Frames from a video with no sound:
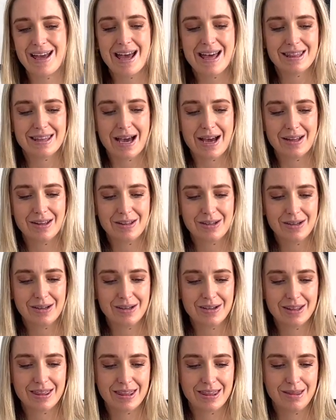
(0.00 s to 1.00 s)
The
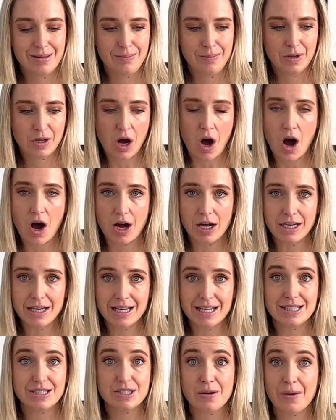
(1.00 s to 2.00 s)
other con
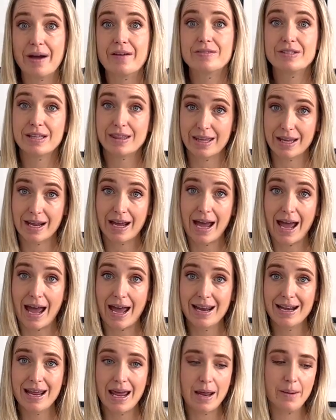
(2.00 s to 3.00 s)
is you have to think
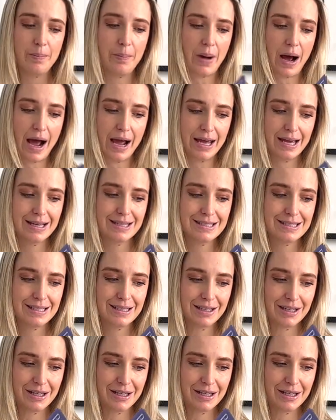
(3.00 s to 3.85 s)
ahead and buy it